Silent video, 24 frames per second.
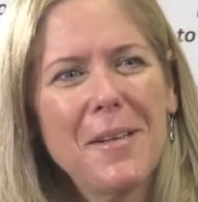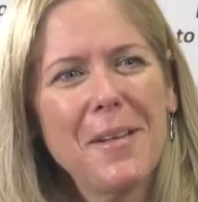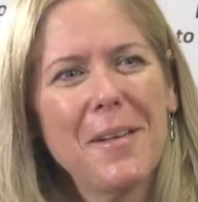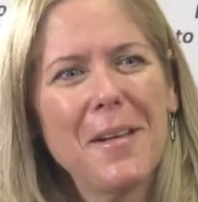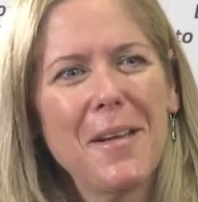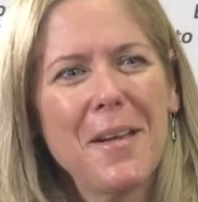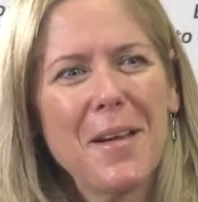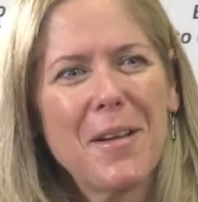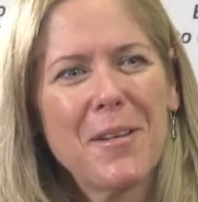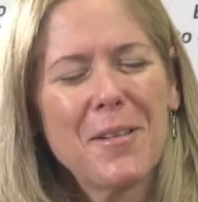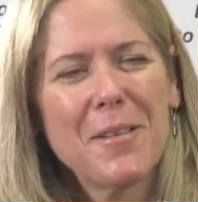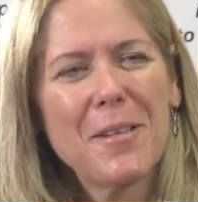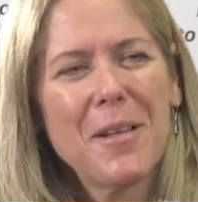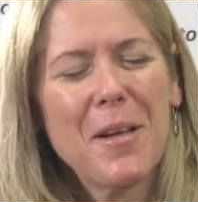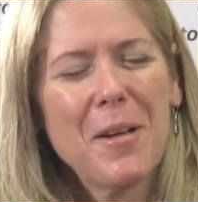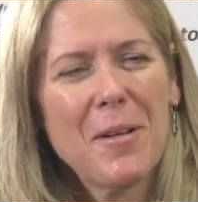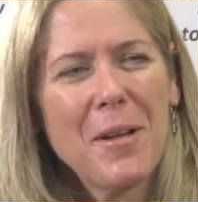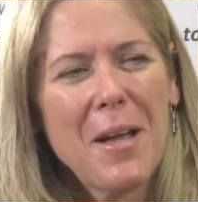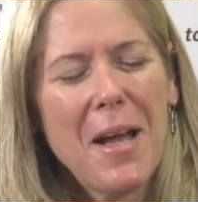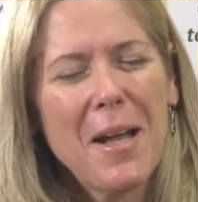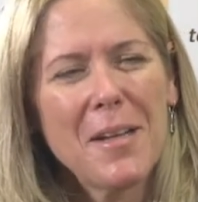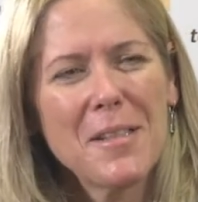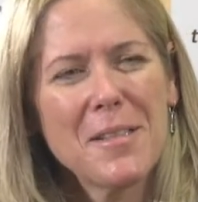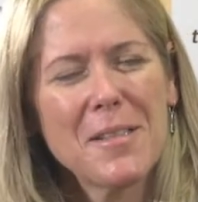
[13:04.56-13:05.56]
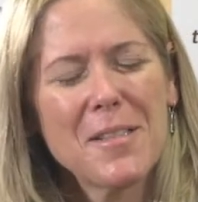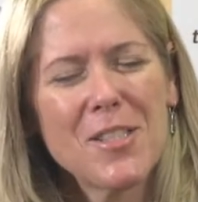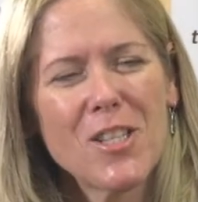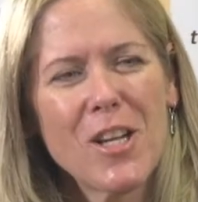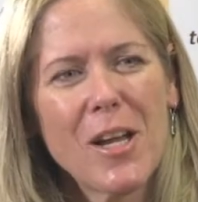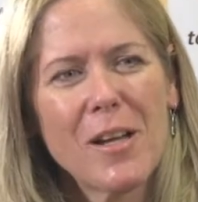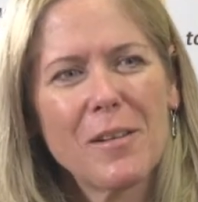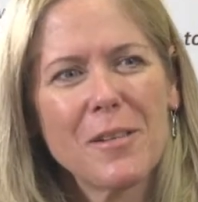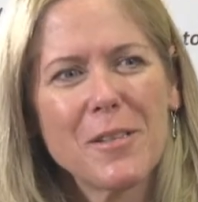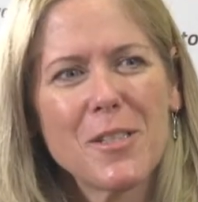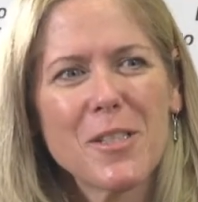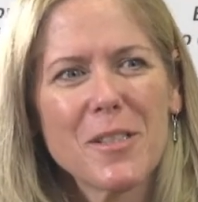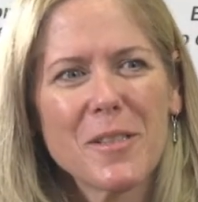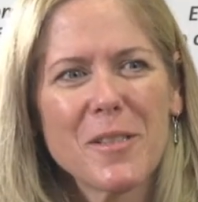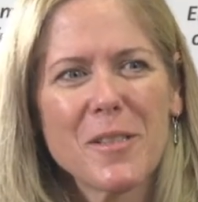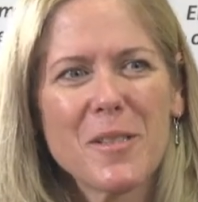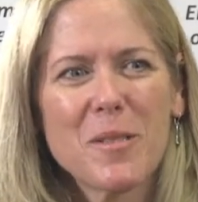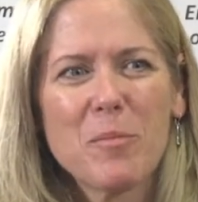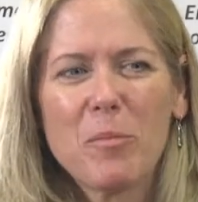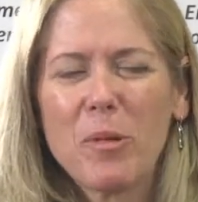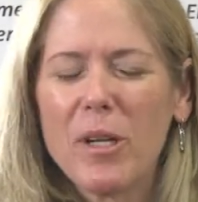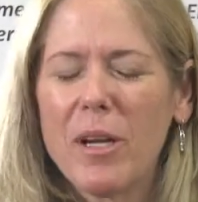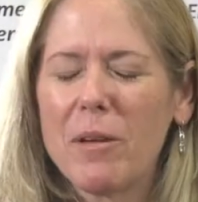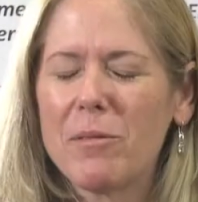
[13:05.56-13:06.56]
it had its challenges,
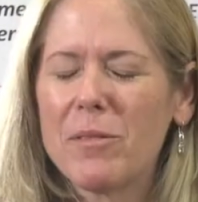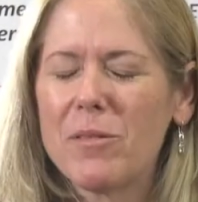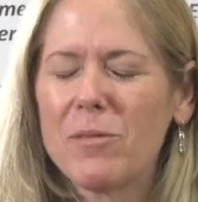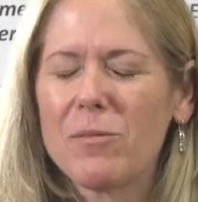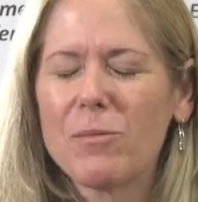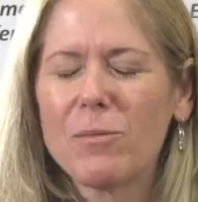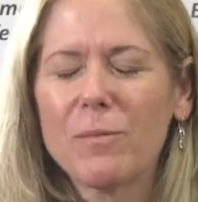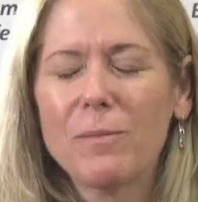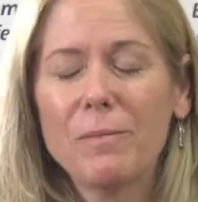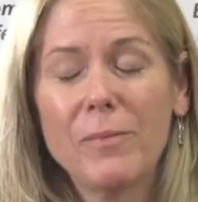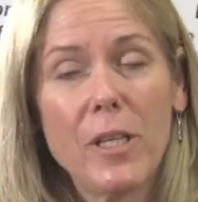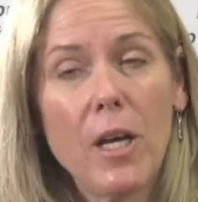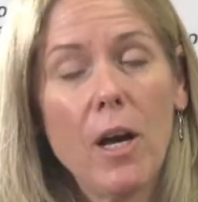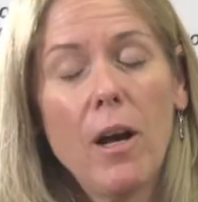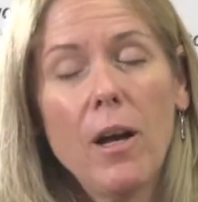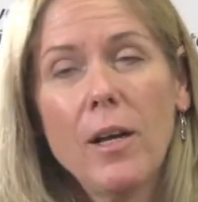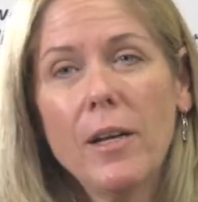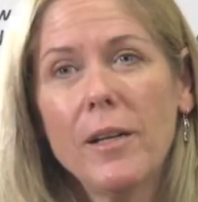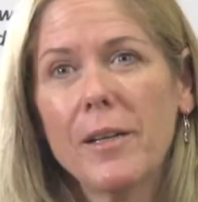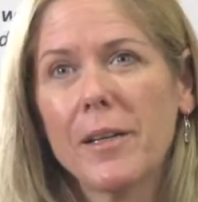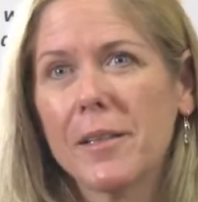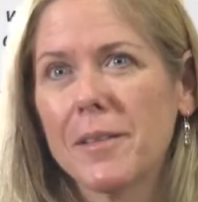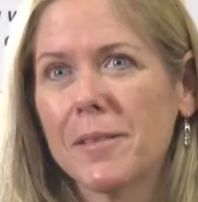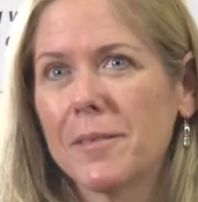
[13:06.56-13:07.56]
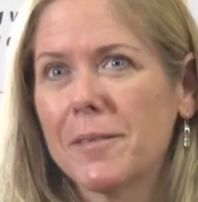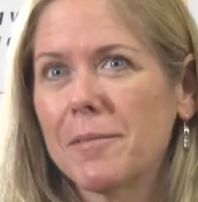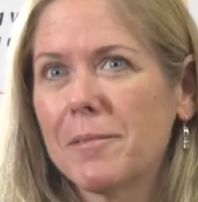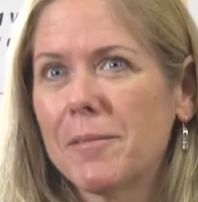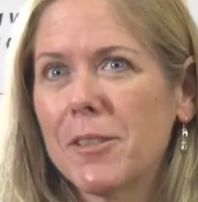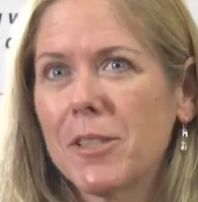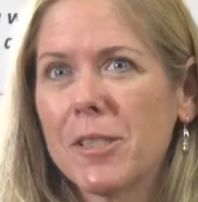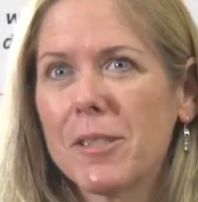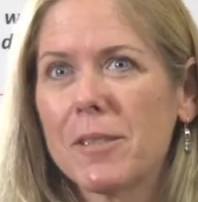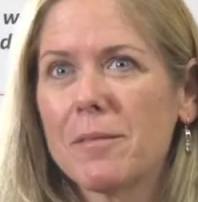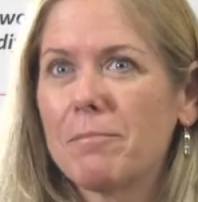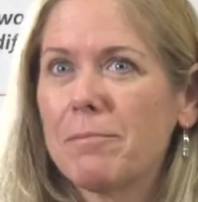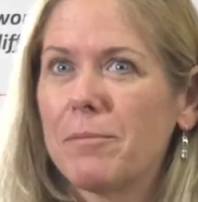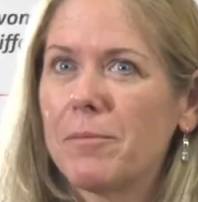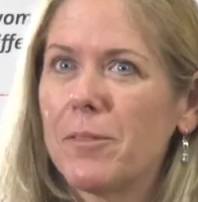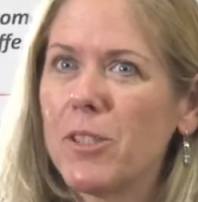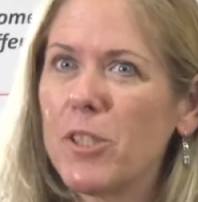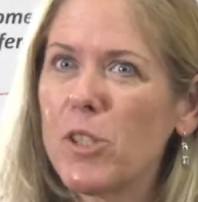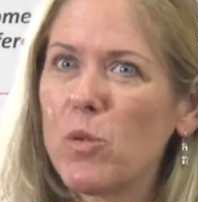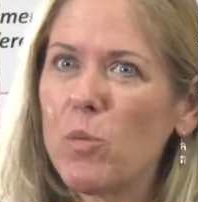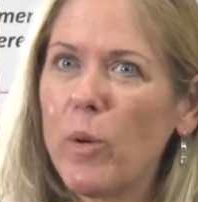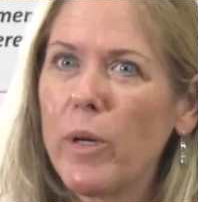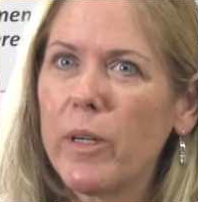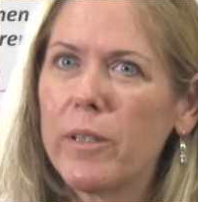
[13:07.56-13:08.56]
but I was young and just
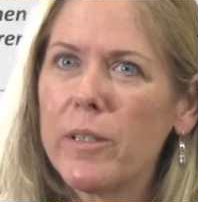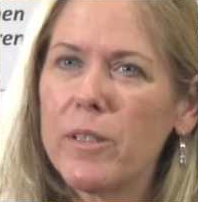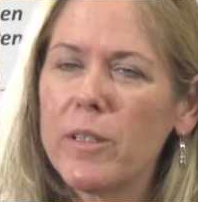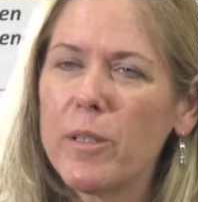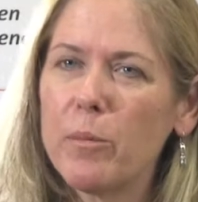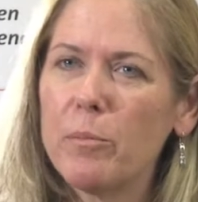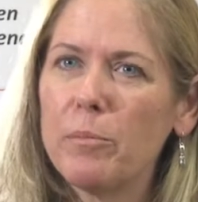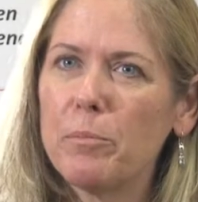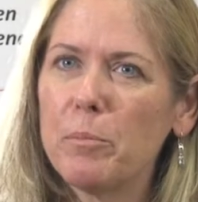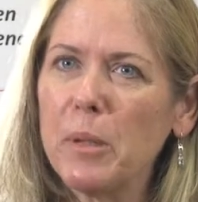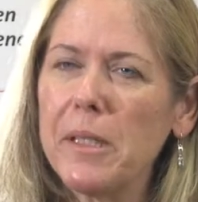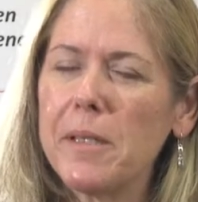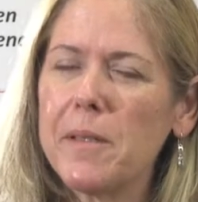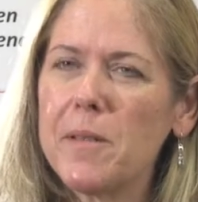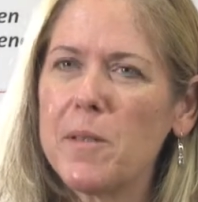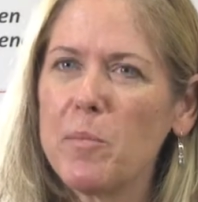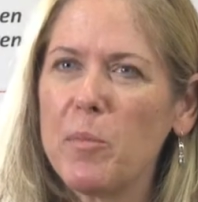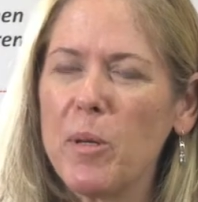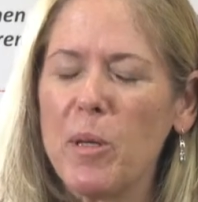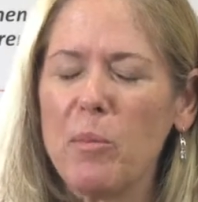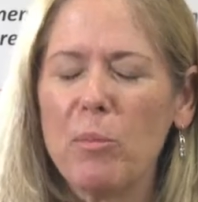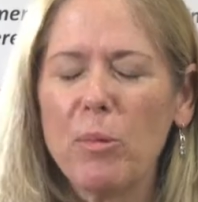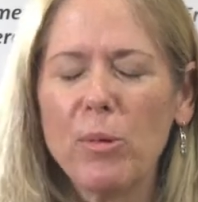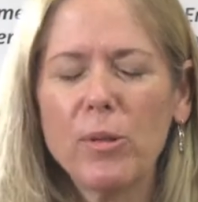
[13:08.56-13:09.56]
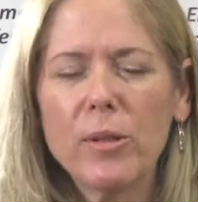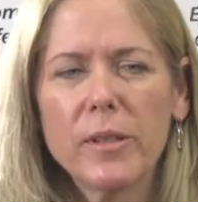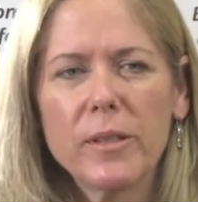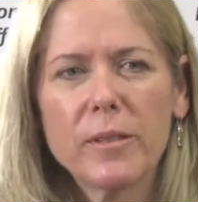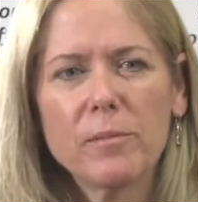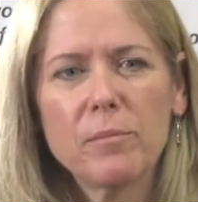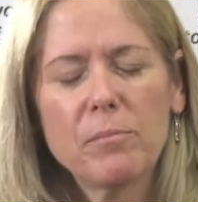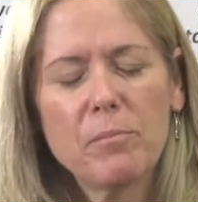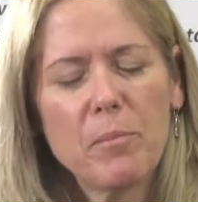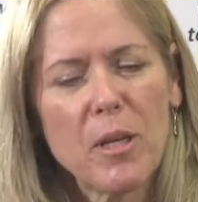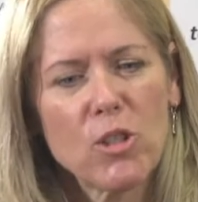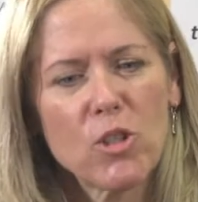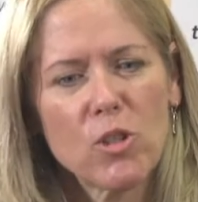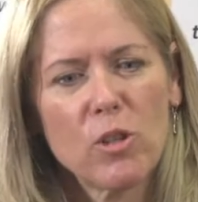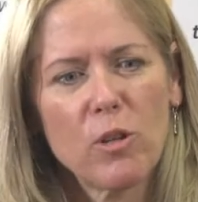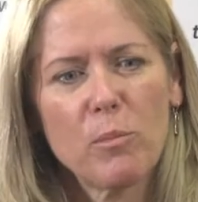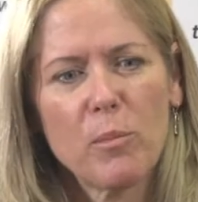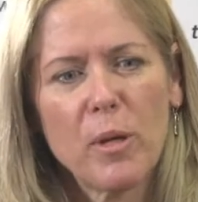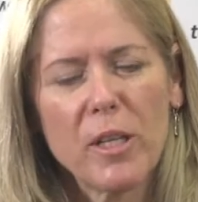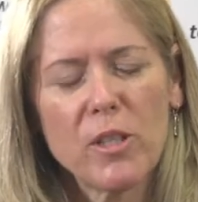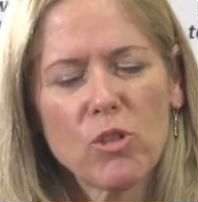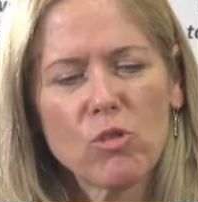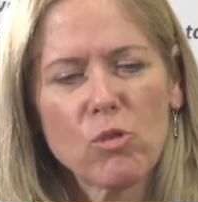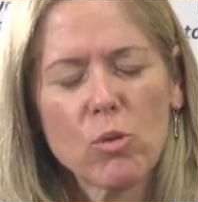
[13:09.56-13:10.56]
wanted to please people and make sure
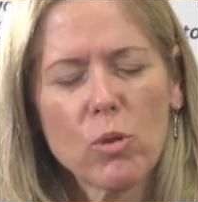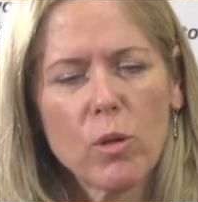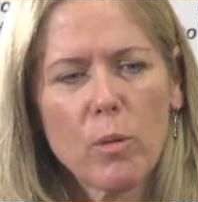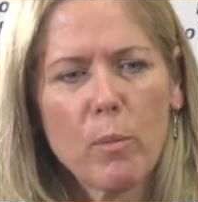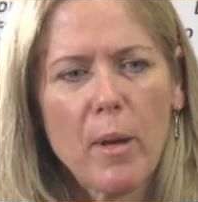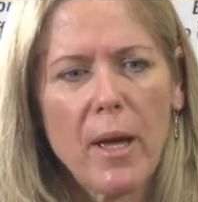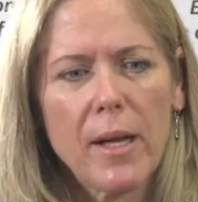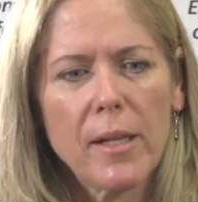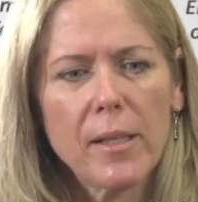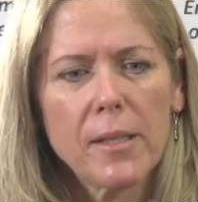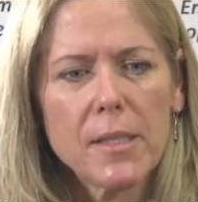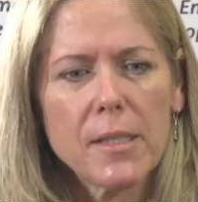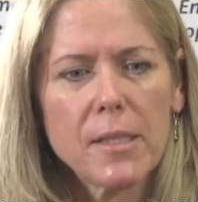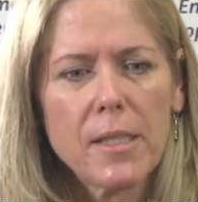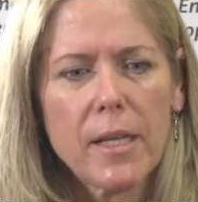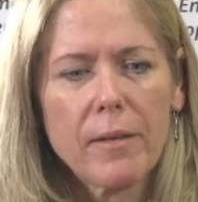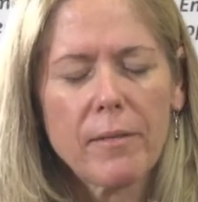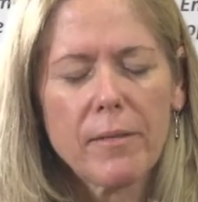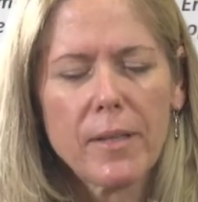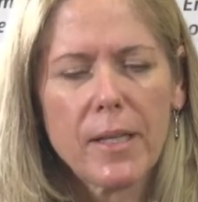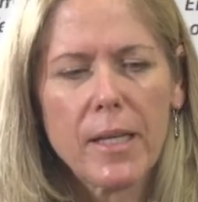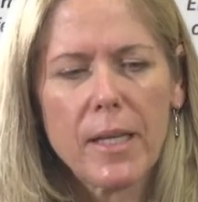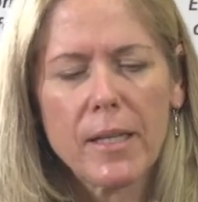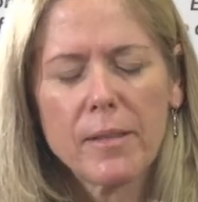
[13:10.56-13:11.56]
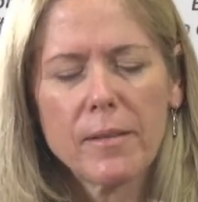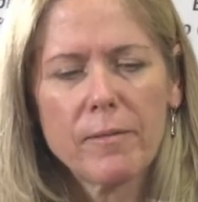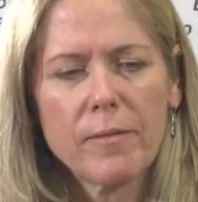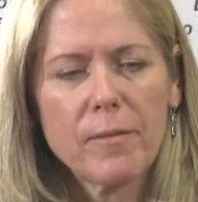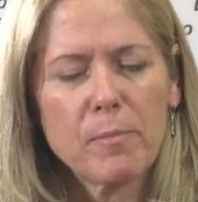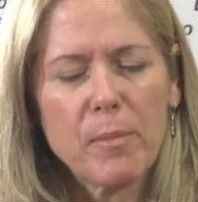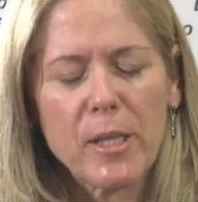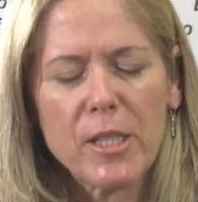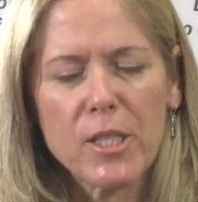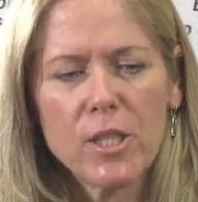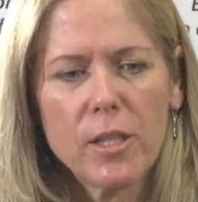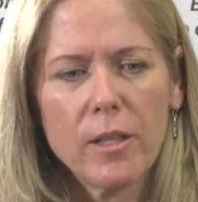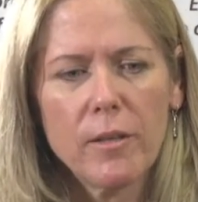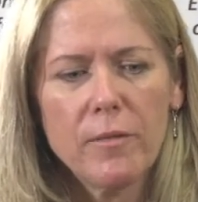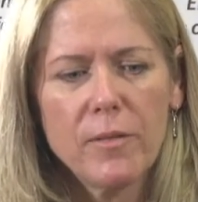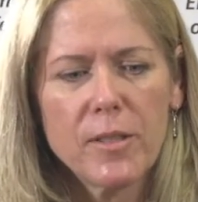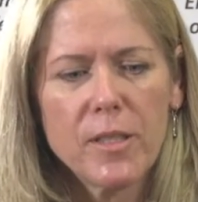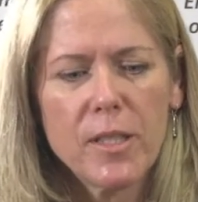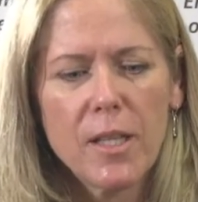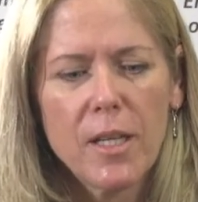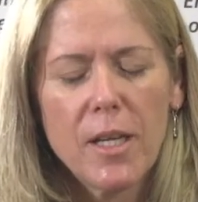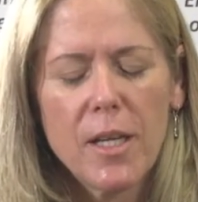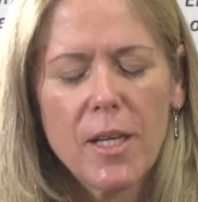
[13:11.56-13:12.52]
my drawer balanced at the end of my shift.